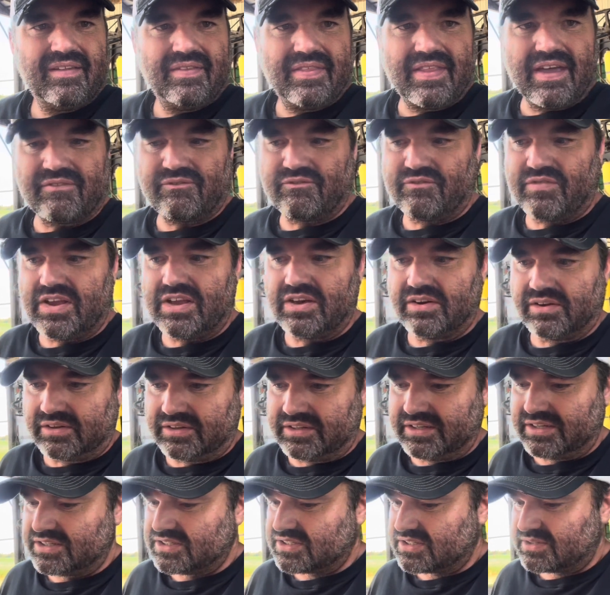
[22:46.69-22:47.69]
That field
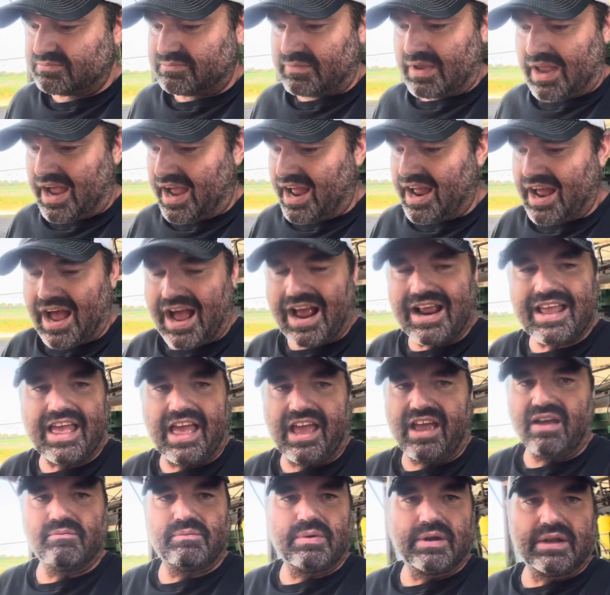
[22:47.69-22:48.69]
is, I
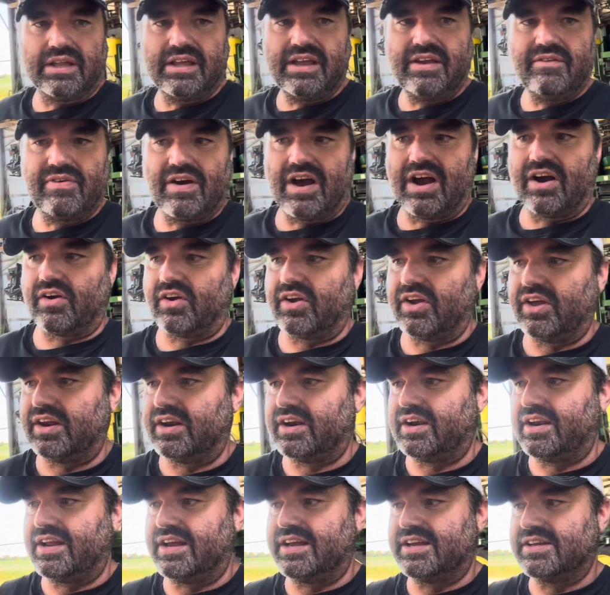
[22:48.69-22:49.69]
can't believe how good
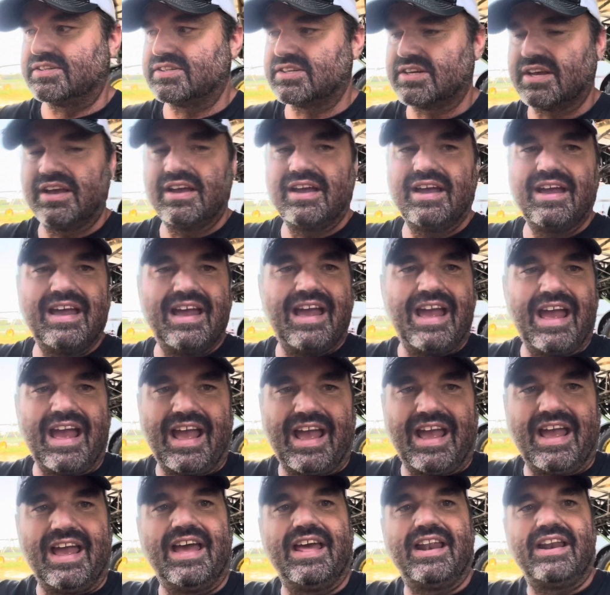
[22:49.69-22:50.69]
it is.
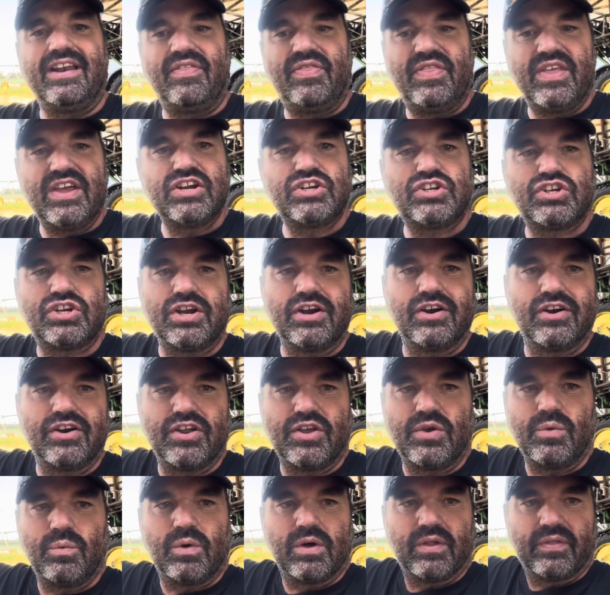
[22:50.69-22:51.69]
And this year
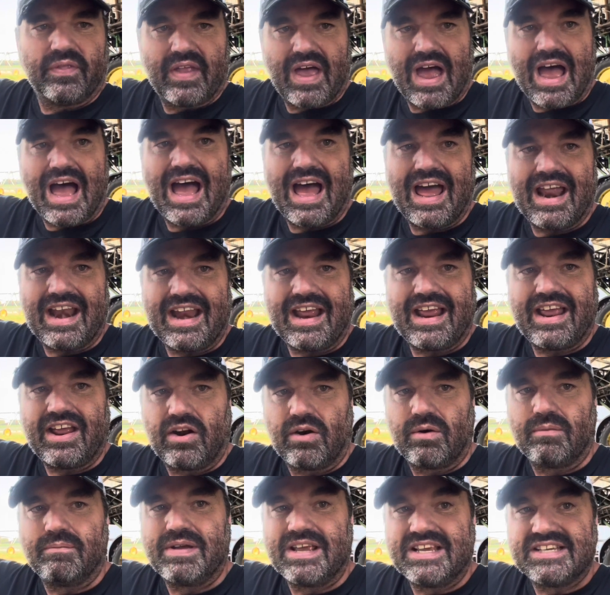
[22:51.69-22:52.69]
you will not
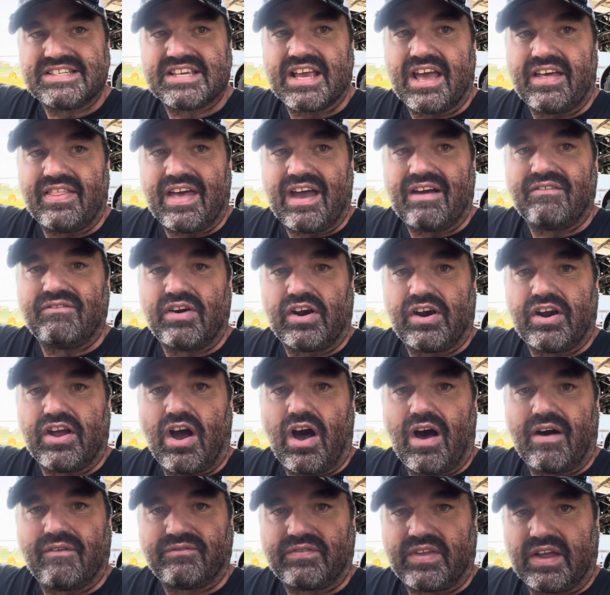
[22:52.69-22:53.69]
hear me say that very
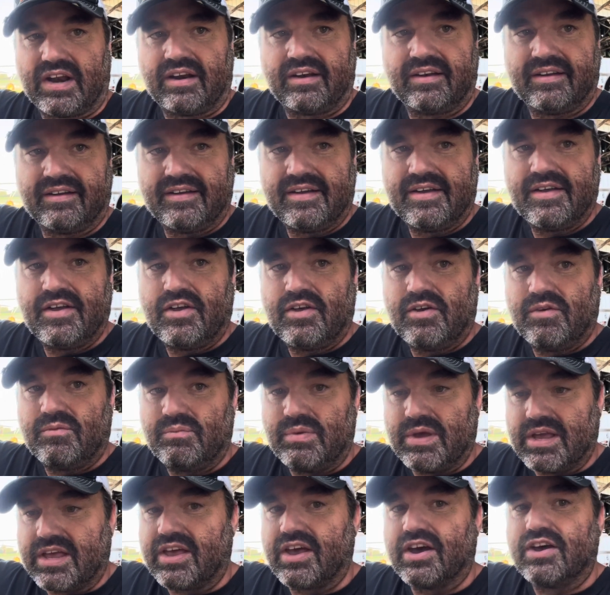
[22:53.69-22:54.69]
often,
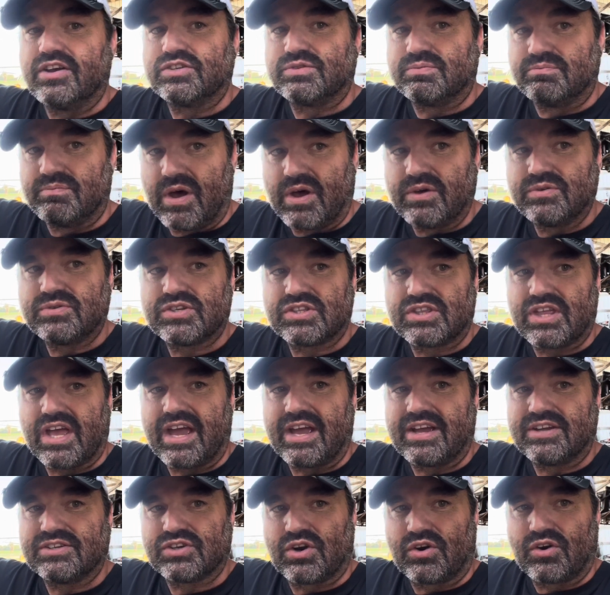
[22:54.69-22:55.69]
because most
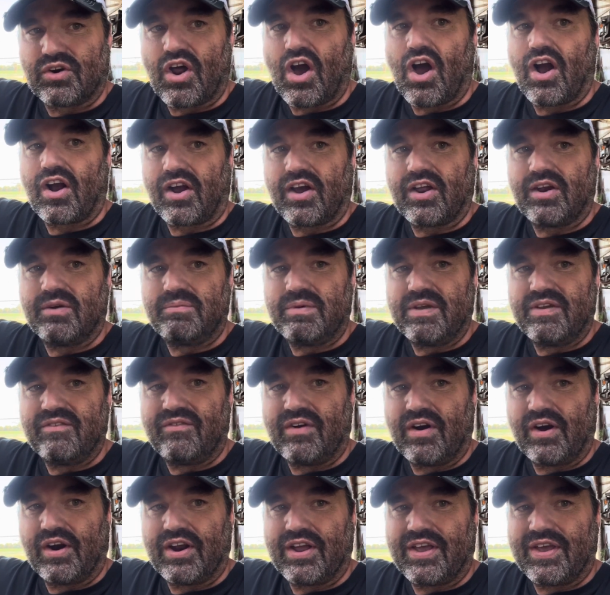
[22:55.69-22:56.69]
things are not going to be
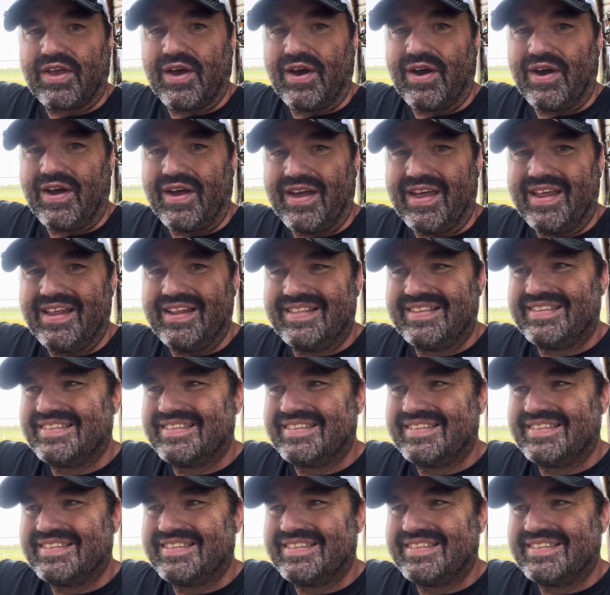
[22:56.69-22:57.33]
very good.